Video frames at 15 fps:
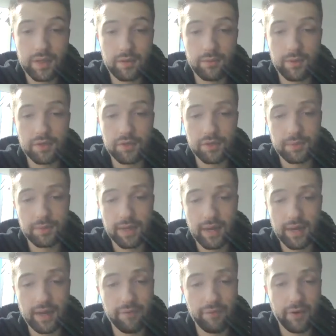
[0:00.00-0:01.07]
In retrospect,
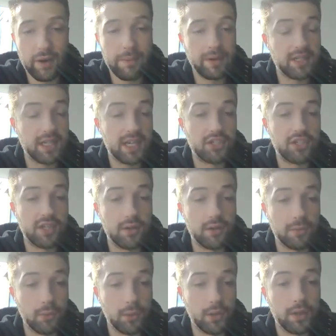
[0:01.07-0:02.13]
I kind of forgot about THT on
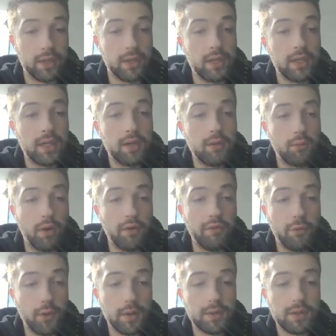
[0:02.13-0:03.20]
the board.
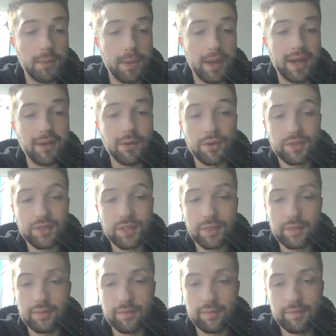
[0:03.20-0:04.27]
140 with the Bengals.
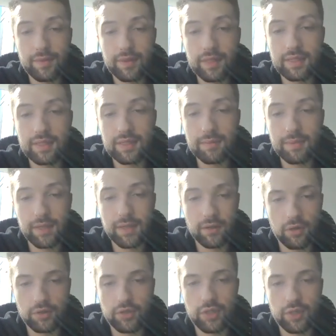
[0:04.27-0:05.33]
This is a team that could
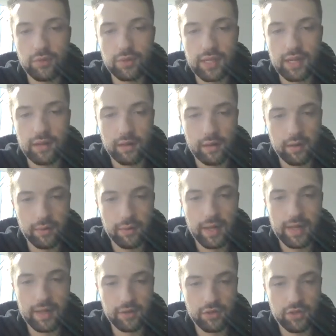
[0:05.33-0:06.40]
also use another
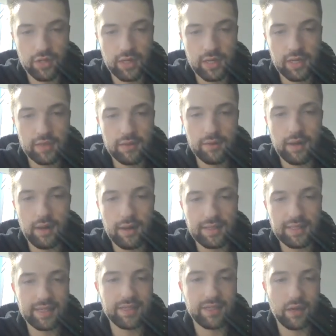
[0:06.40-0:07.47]
edge. You got
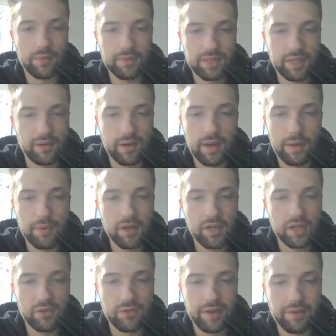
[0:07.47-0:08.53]
Isaiah Thomas here. I'm not a
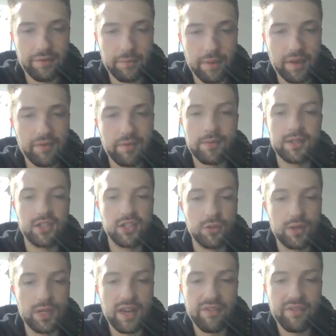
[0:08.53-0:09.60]
huge fan of him. I have him as
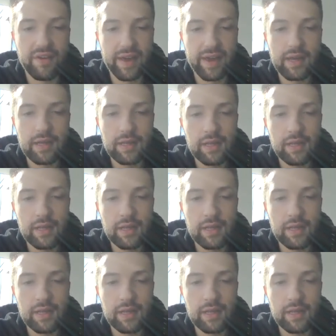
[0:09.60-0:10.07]
UDFA.